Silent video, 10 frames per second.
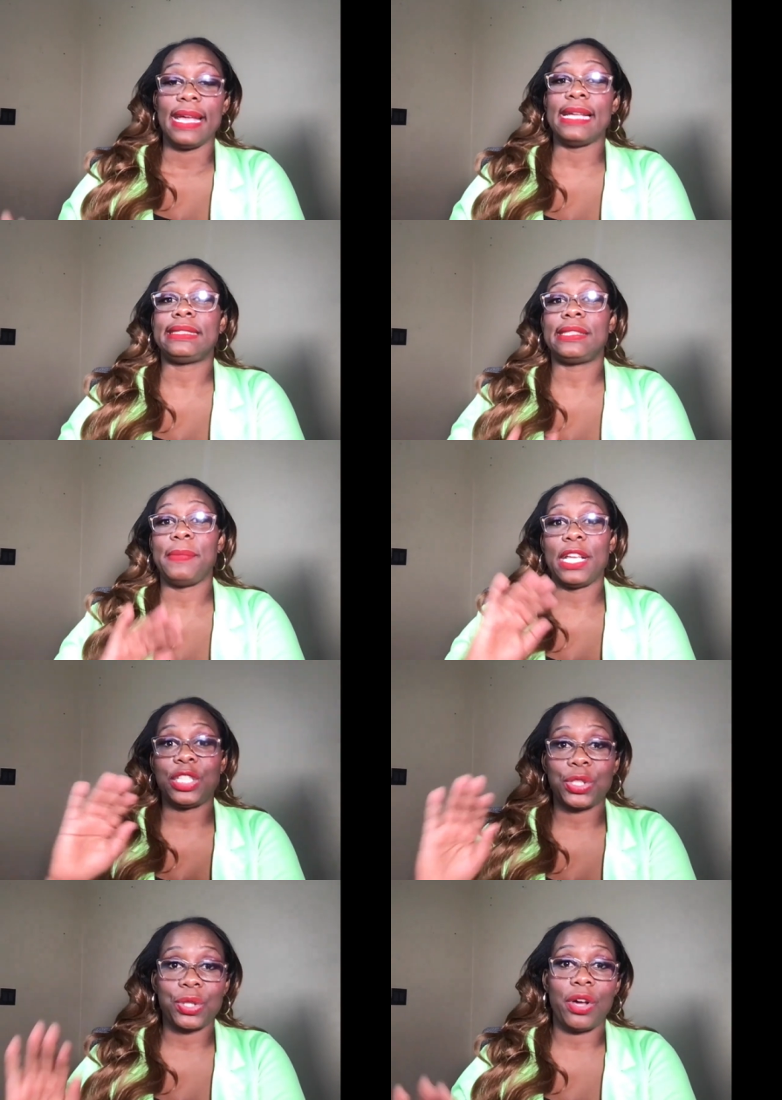is to make
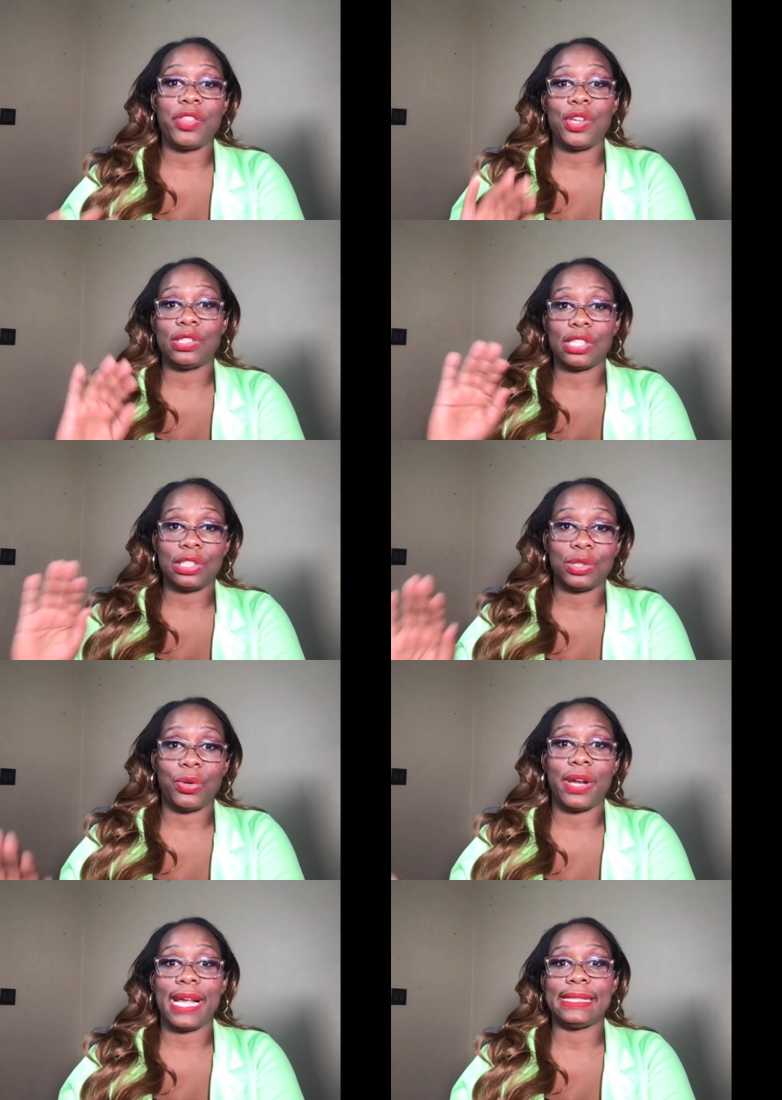sure the user
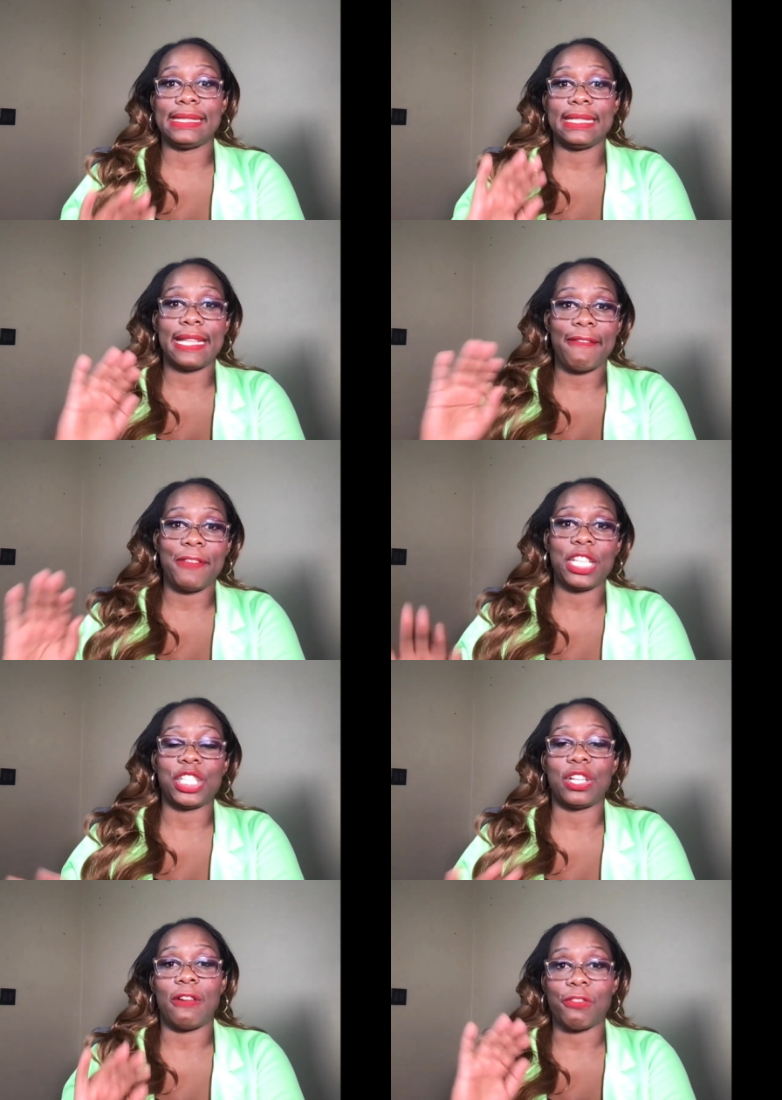store is in the
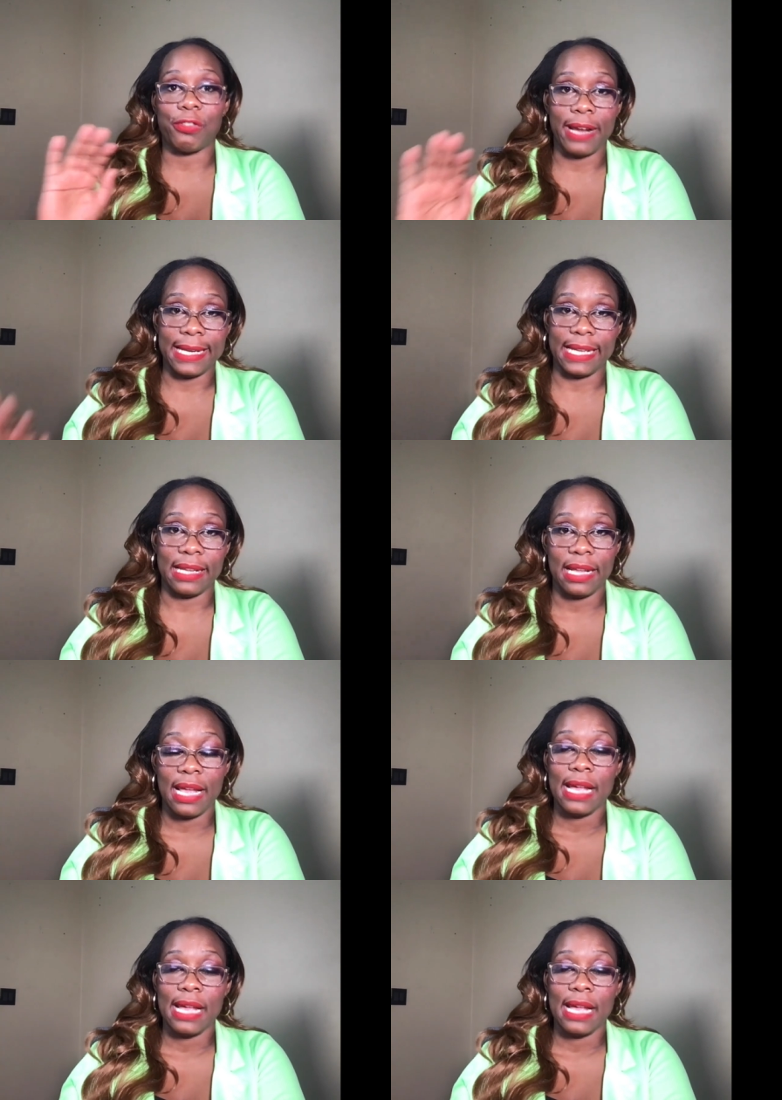definition of ready.